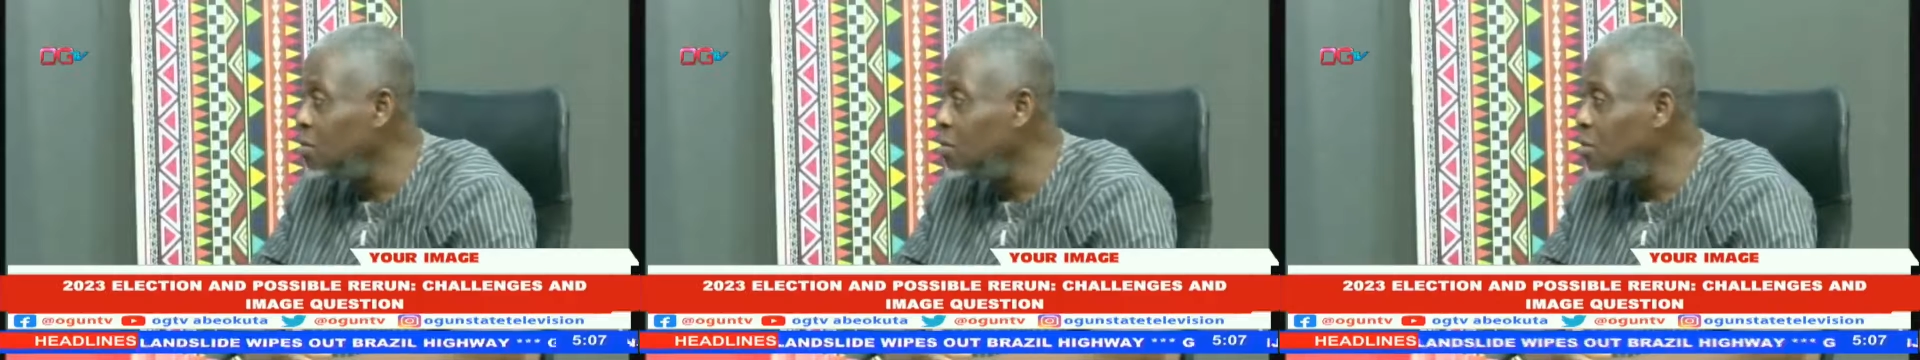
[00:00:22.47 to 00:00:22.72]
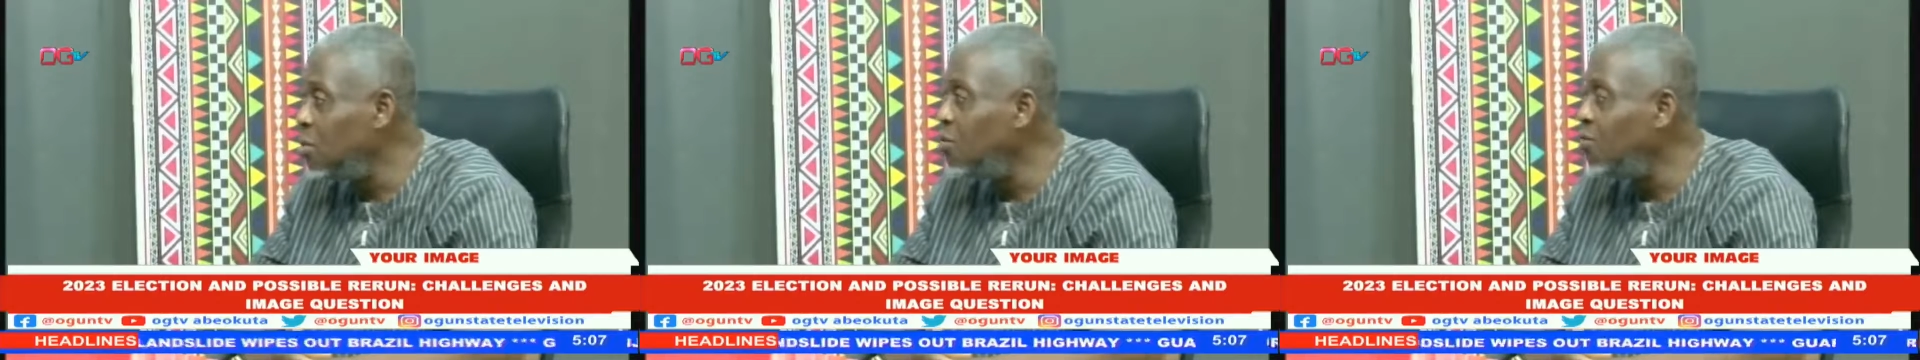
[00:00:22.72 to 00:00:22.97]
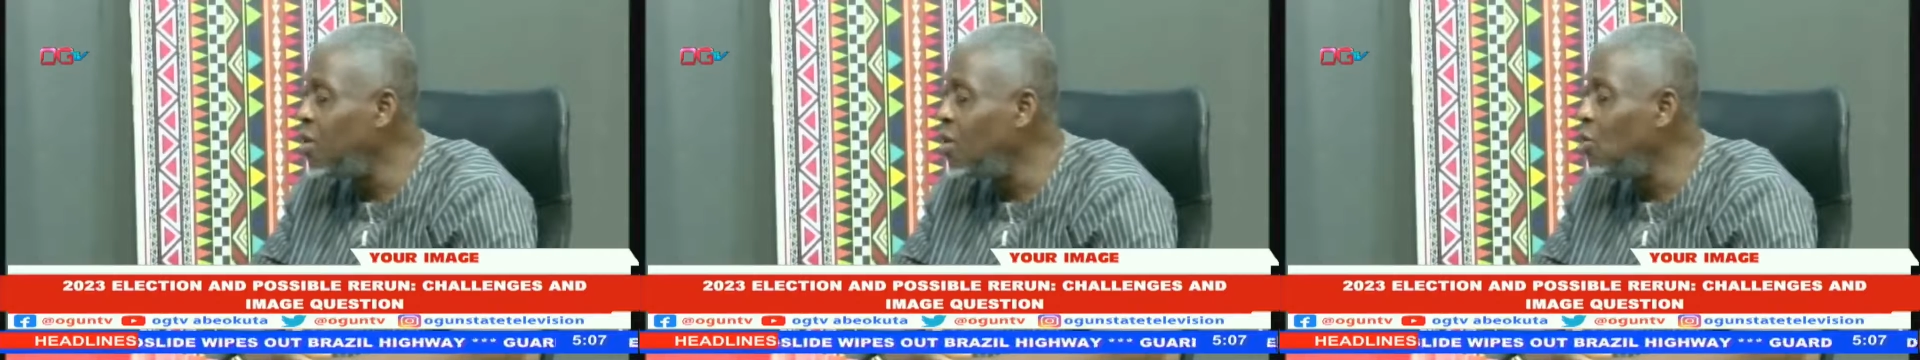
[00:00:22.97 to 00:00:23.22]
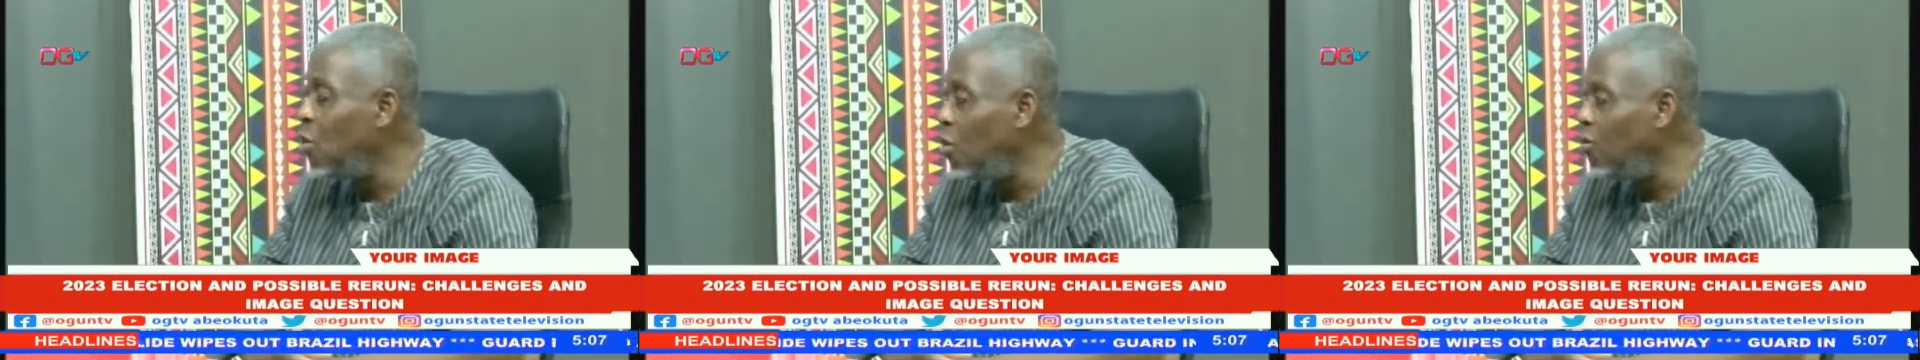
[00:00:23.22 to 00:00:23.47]
the newfound
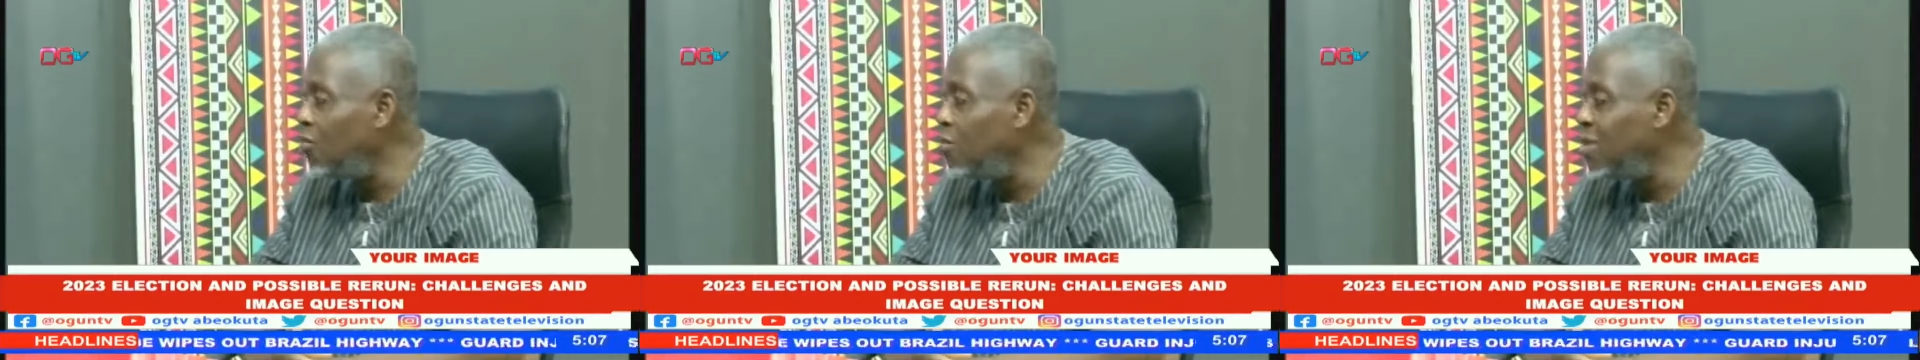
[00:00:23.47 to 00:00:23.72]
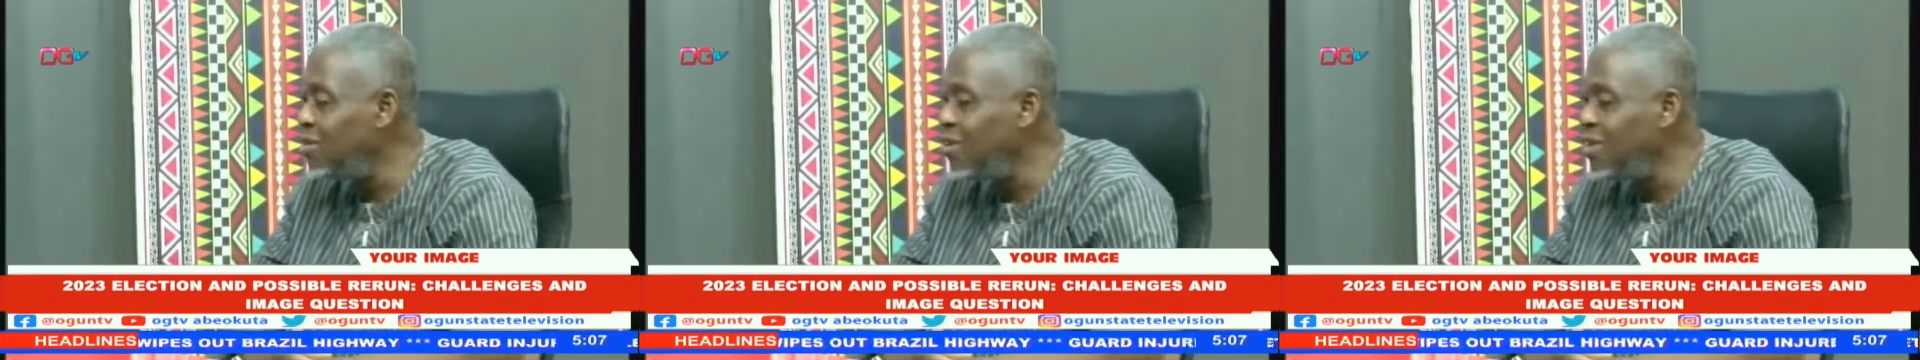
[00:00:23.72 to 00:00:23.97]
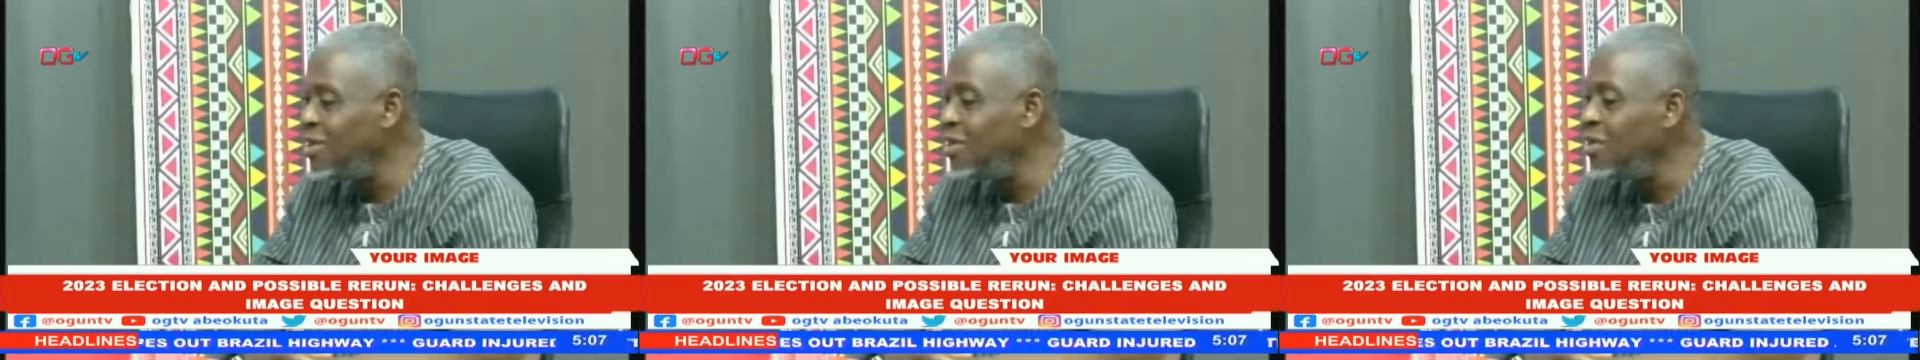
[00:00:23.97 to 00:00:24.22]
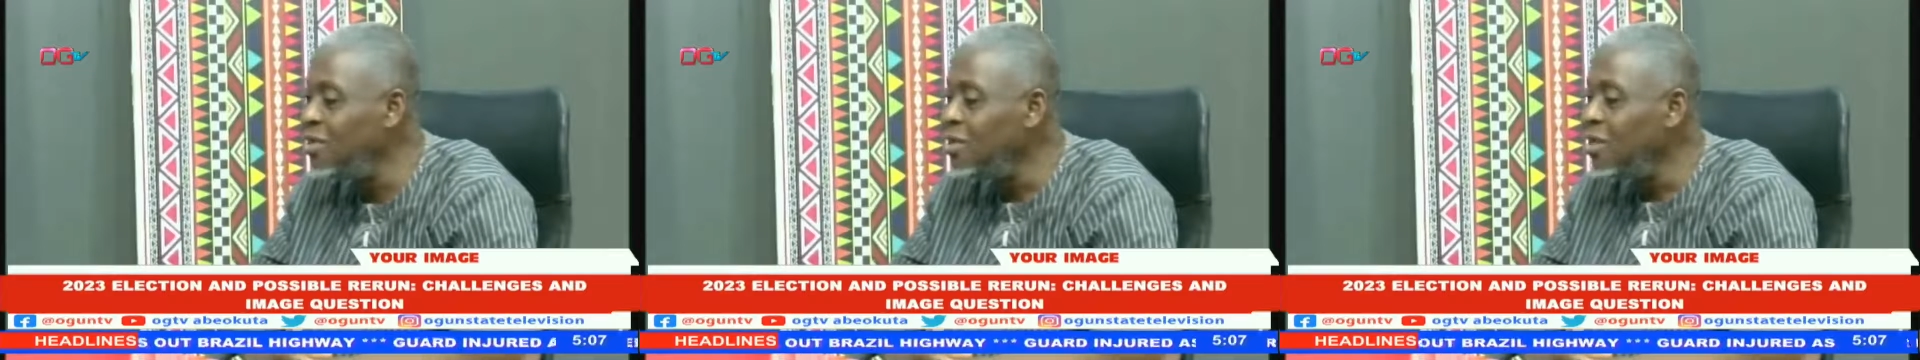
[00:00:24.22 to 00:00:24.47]
love, the reason,
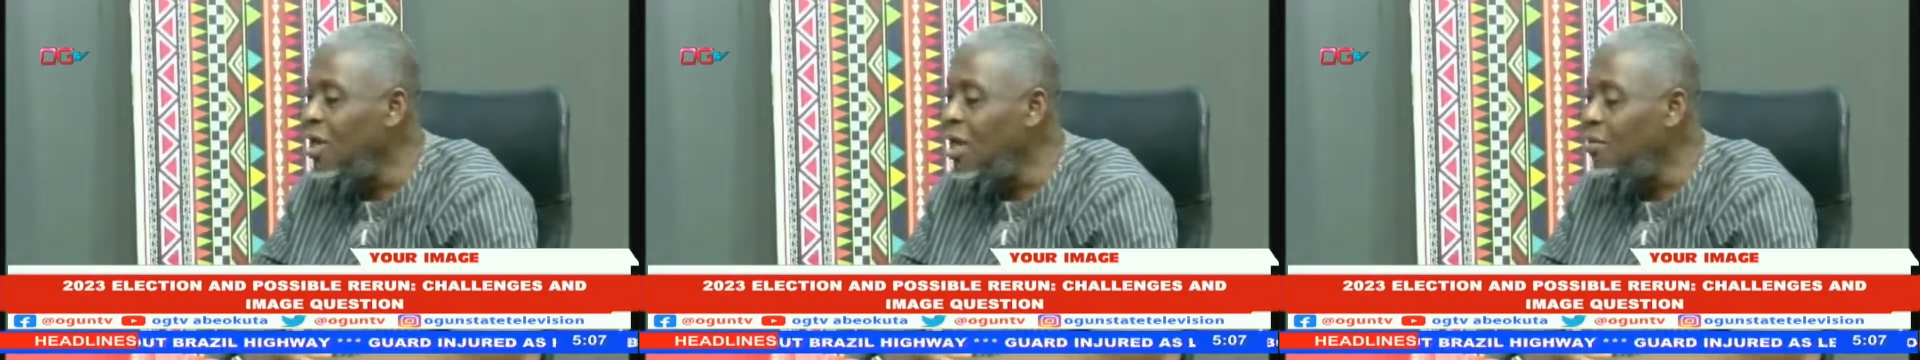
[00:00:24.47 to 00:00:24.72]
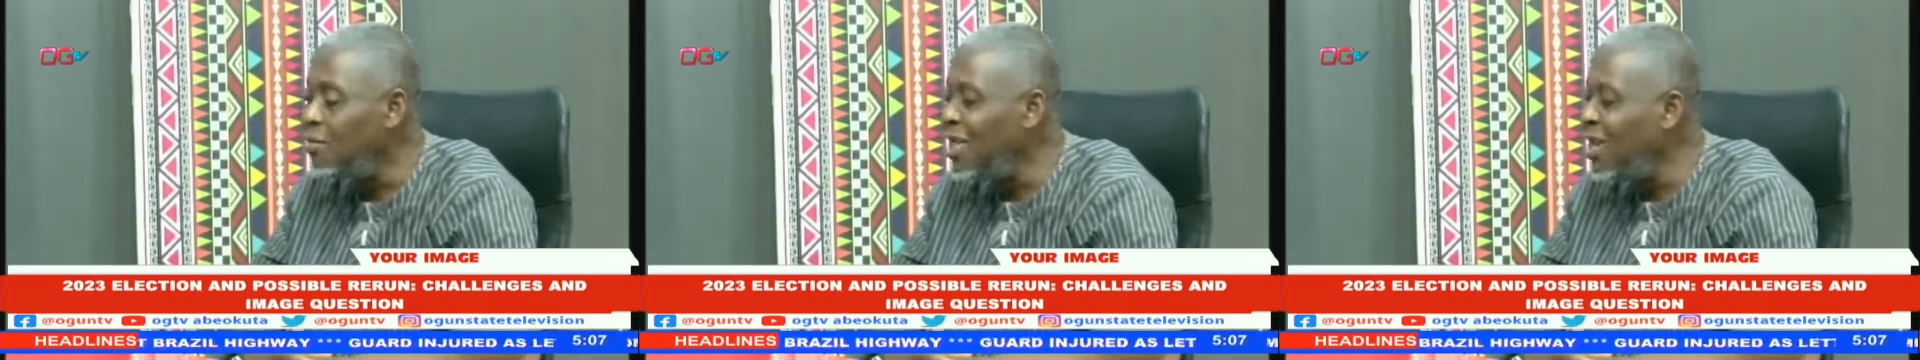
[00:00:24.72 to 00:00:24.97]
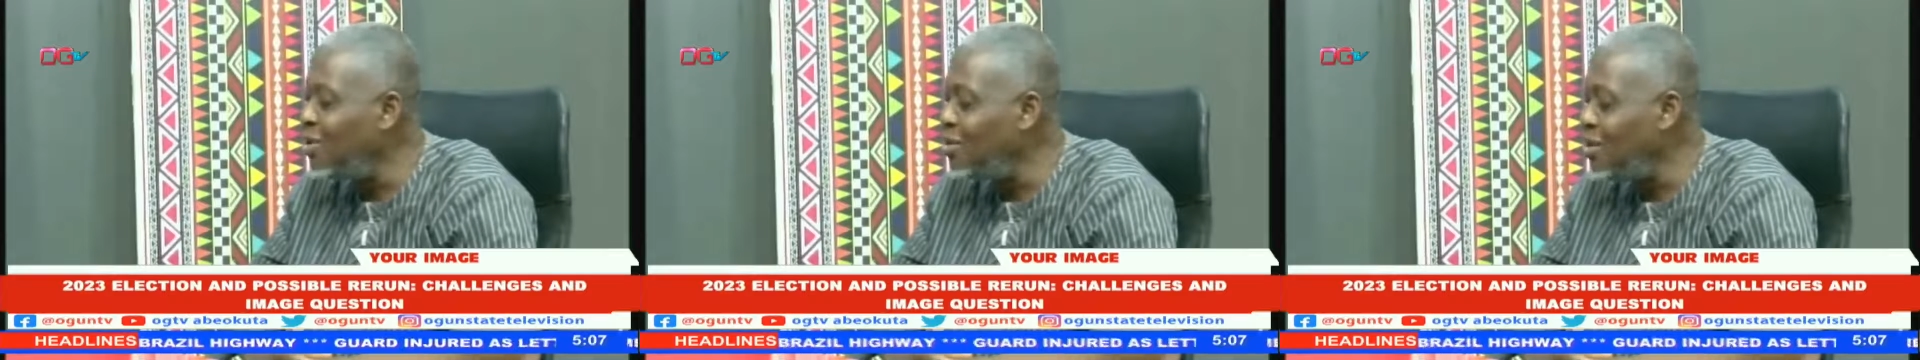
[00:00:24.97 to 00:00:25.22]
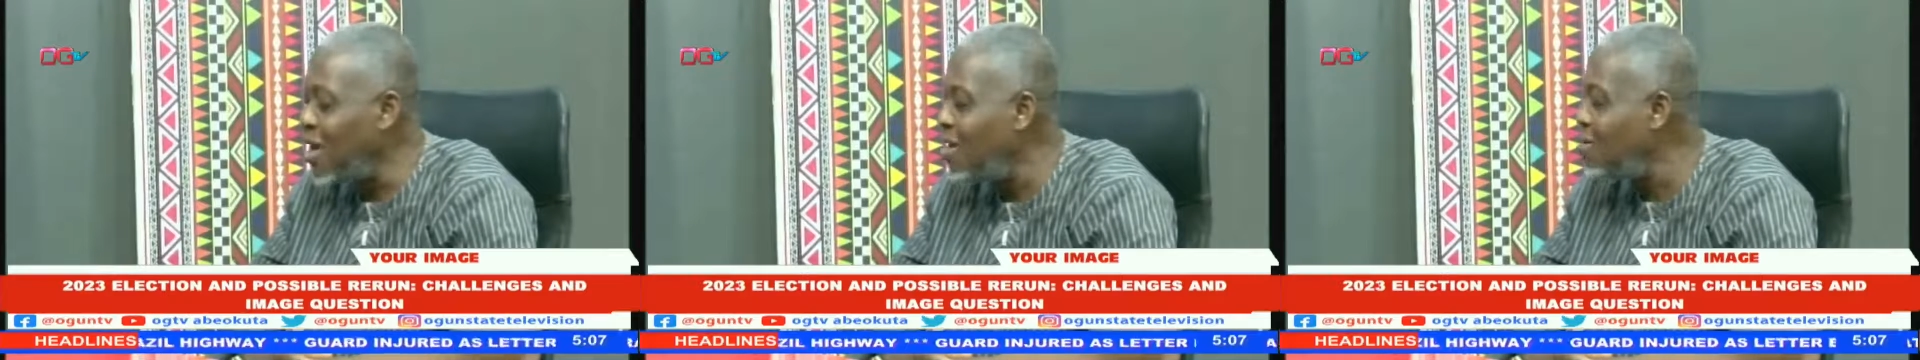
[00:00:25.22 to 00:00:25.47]
the
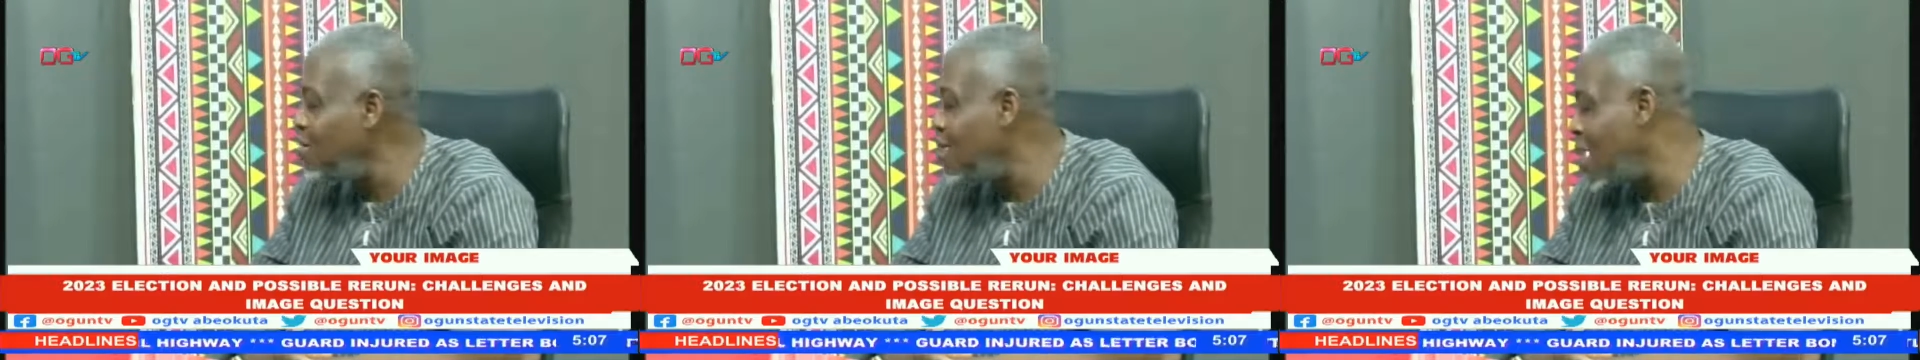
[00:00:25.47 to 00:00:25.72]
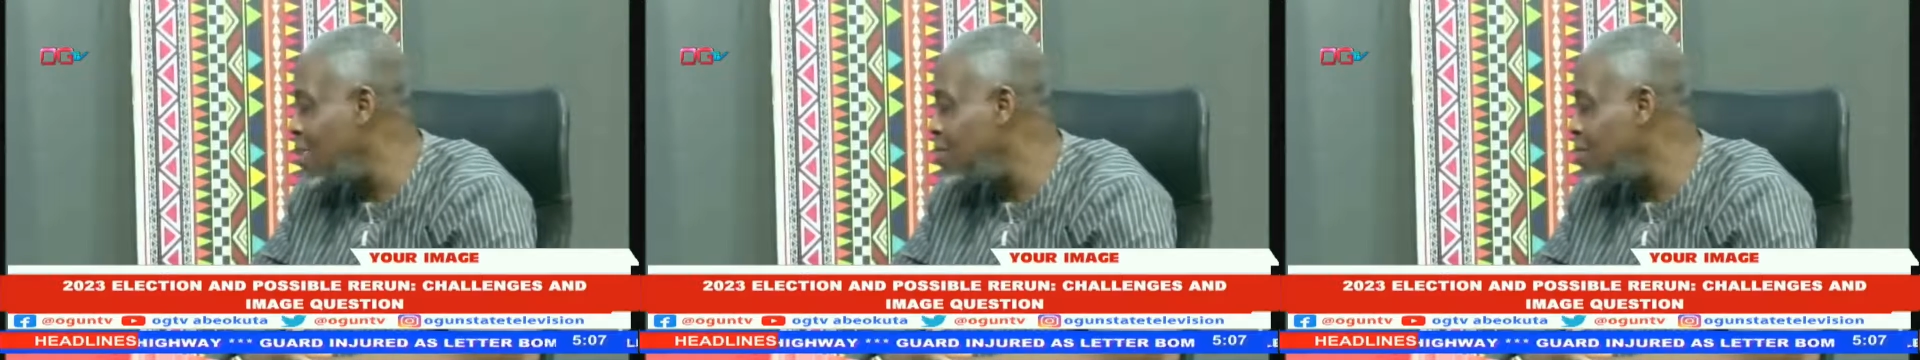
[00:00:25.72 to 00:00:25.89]
anger